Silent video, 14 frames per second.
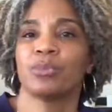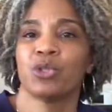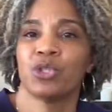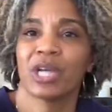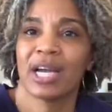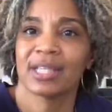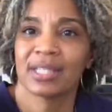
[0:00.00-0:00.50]
but you
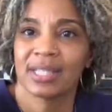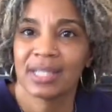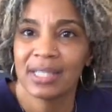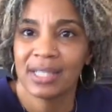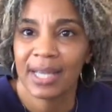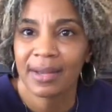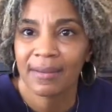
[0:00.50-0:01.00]
guys can
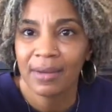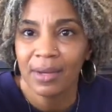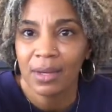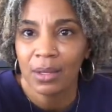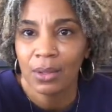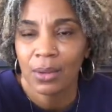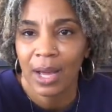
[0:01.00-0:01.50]
see they, you
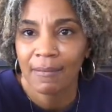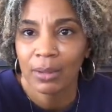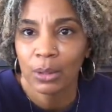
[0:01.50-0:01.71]
know, have a